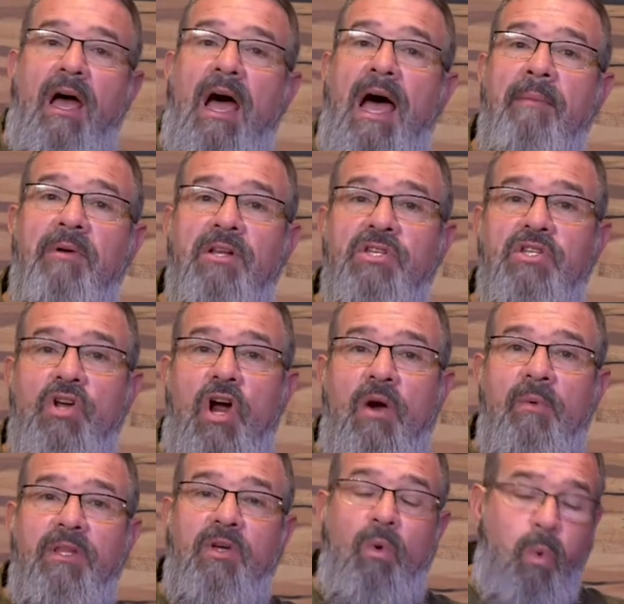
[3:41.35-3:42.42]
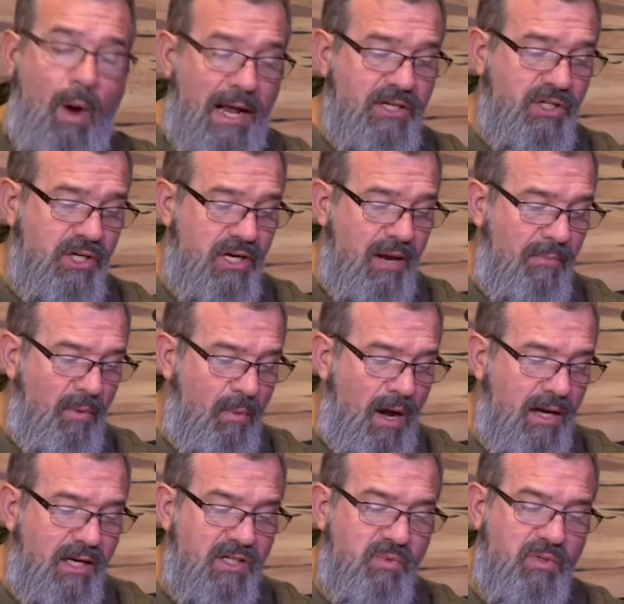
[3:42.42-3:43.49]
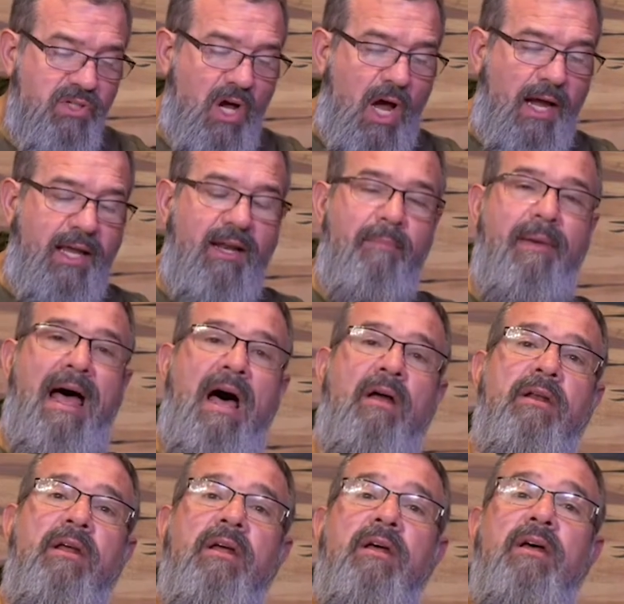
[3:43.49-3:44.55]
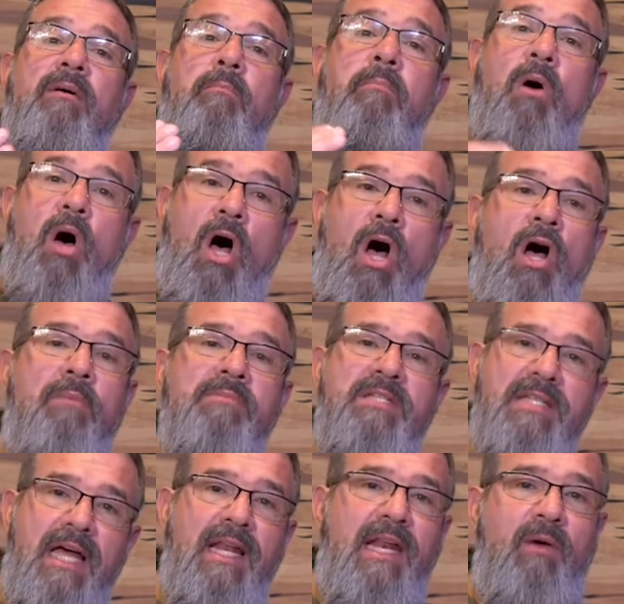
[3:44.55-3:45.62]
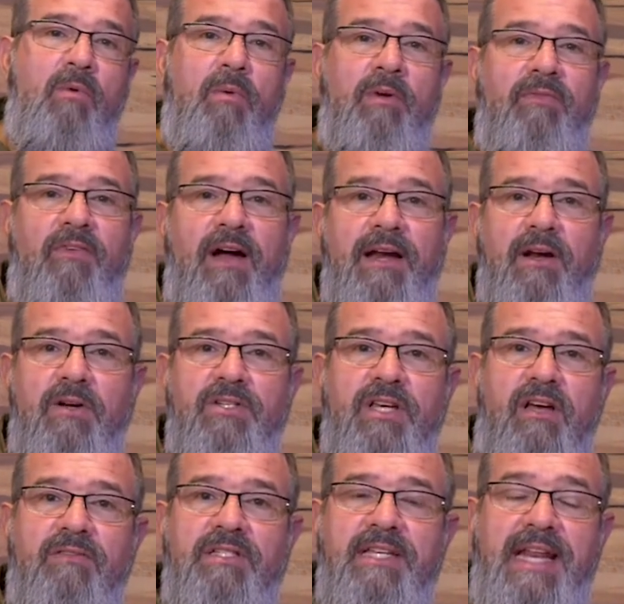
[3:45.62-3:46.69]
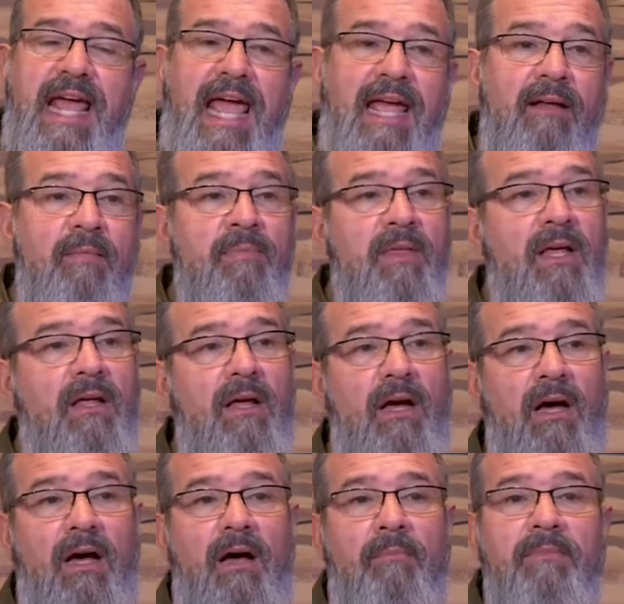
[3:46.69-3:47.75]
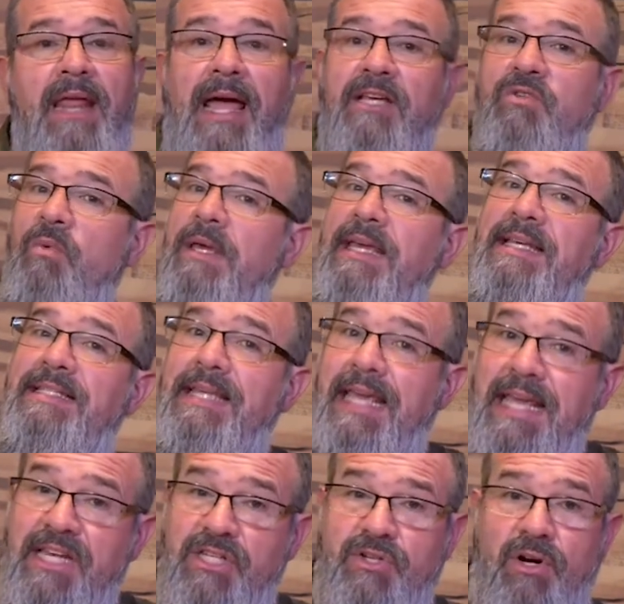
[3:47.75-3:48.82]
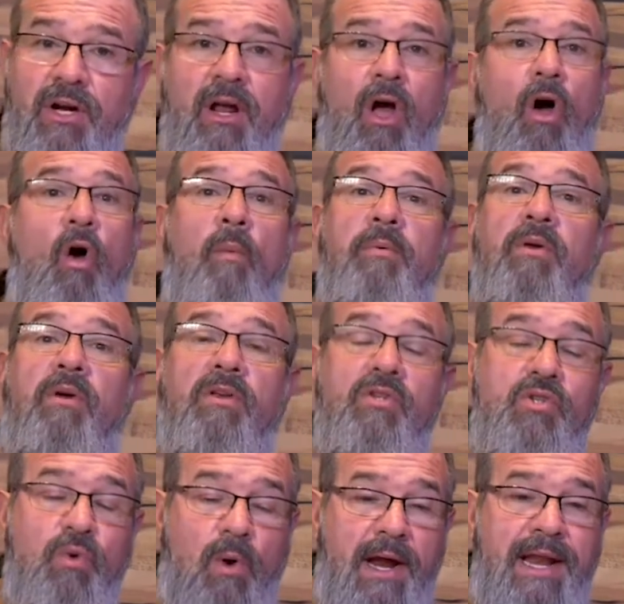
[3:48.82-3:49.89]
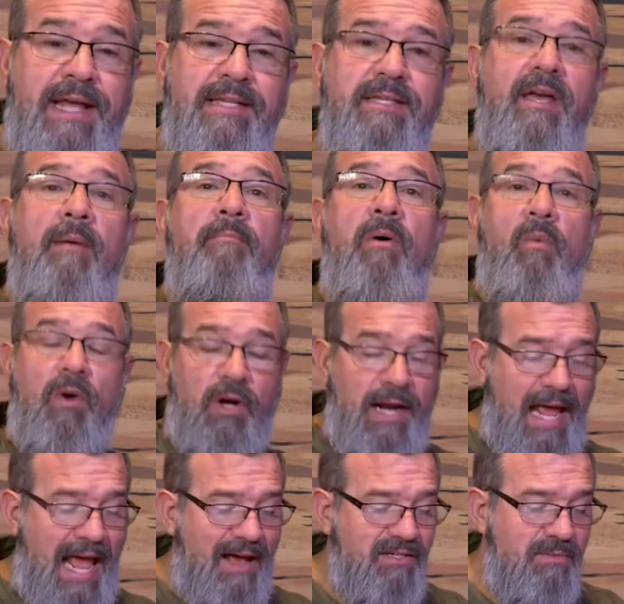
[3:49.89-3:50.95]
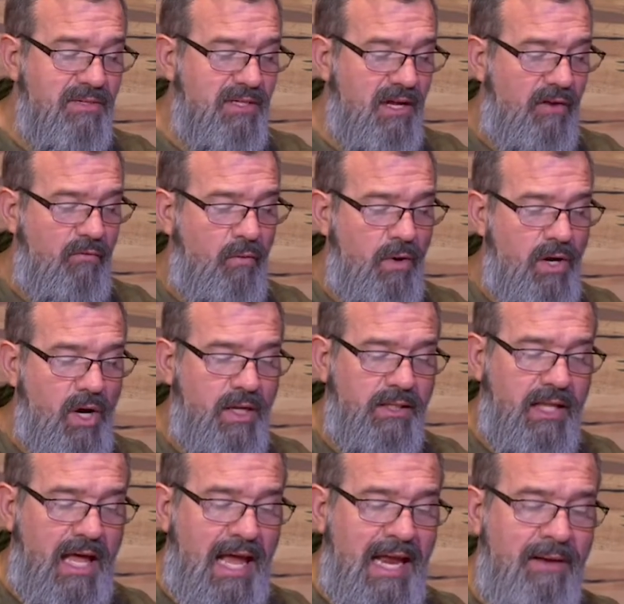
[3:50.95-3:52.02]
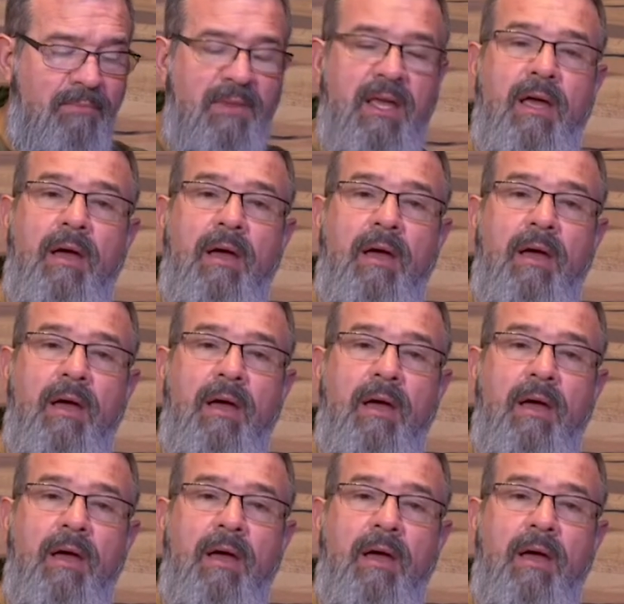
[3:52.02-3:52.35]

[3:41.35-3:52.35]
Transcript: I'm going to start with question number one because we're talking about Palm Sunday, where we find ourselves today. Um, next week is Easter. Hope you can join us, but we're going to have some stuff for you online.